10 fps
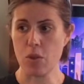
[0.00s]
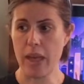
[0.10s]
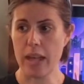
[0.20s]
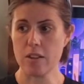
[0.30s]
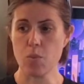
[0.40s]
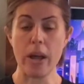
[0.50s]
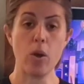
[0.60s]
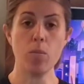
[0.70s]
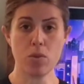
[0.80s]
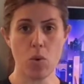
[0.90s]
So that is why
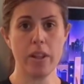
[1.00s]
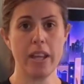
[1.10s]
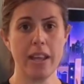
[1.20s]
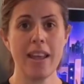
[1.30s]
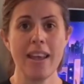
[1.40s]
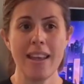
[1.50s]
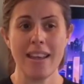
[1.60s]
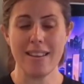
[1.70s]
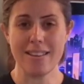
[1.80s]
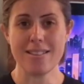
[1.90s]
homeschooling
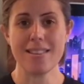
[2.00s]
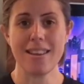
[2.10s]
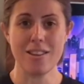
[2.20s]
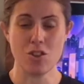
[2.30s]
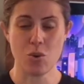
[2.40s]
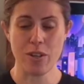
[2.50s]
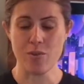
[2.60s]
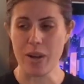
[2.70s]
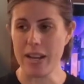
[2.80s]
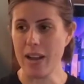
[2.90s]
is his
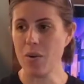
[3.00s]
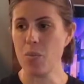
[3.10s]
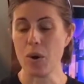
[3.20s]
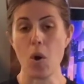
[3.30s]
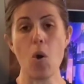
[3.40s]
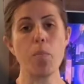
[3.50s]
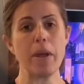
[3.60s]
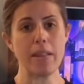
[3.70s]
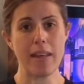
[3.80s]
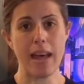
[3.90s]
choice right now. We're
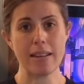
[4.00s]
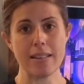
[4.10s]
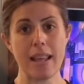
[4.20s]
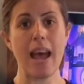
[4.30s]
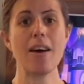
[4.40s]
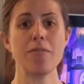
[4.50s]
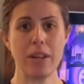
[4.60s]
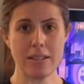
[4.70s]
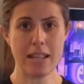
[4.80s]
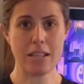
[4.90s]
hoping that the
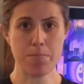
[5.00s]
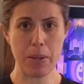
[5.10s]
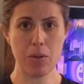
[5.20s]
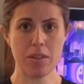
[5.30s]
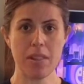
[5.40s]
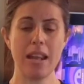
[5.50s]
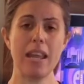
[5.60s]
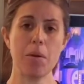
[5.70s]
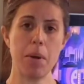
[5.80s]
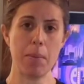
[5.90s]
confidence gets built that
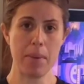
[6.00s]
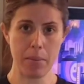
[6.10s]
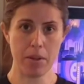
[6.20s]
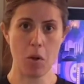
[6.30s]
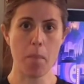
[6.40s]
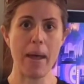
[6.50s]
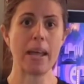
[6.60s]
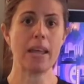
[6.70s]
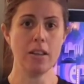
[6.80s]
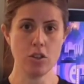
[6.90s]
he might be able to go
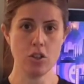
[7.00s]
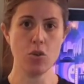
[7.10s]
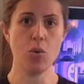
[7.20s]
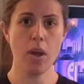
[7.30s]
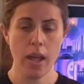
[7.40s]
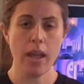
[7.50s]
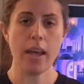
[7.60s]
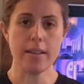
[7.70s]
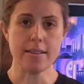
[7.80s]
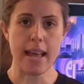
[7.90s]
back into
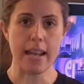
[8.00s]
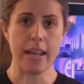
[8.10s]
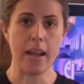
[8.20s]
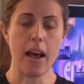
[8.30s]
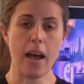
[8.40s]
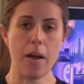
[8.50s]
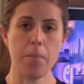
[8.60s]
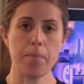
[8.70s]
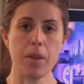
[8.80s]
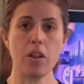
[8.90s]
a setting
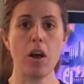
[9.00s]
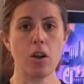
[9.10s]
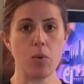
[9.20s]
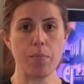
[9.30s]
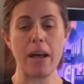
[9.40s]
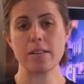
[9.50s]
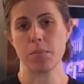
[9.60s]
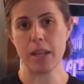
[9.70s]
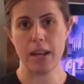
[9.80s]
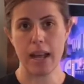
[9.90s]
along with
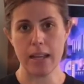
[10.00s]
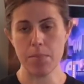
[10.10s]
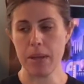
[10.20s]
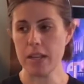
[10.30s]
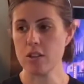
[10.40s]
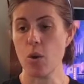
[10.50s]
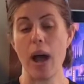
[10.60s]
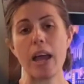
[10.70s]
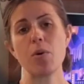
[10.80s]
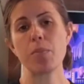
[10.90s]
possibly an IEP. So
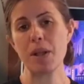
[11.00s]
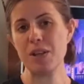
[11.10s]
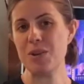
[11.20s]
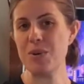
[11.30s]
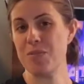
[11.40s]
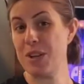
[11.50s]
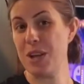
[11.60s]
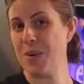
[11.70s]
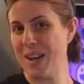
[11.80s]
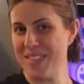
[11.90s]
I will probably do a
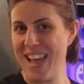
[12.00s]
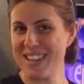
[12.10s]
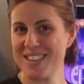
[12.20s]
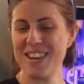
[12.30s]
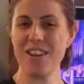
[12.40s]
video on that